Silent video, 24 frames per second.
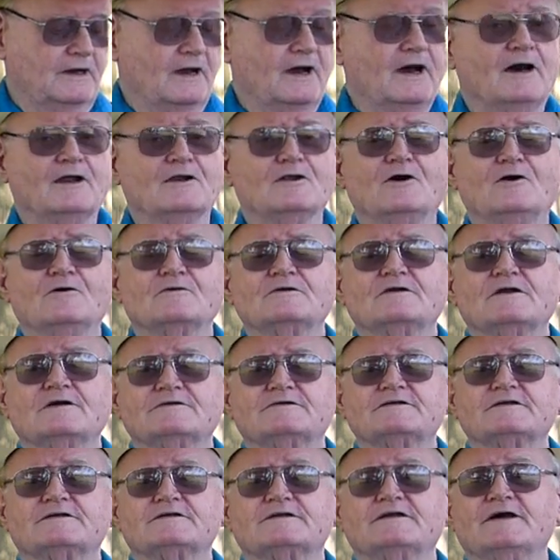How long
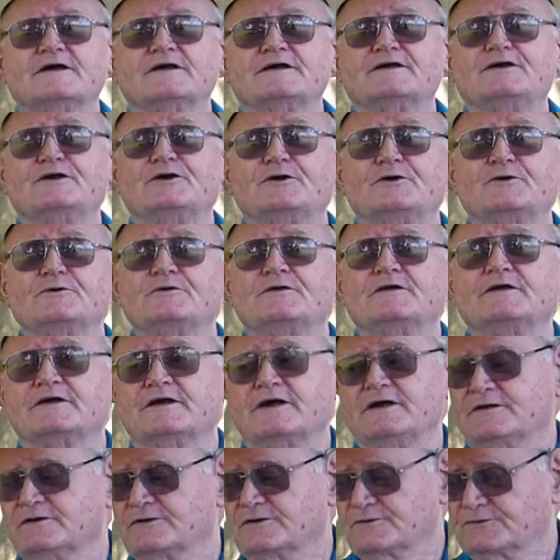does it take you to
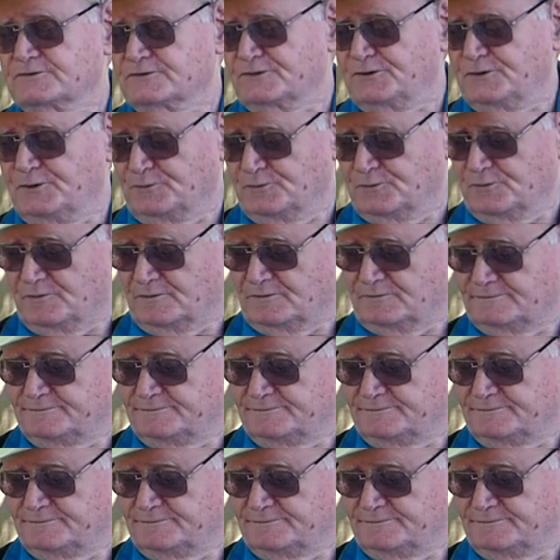get to school?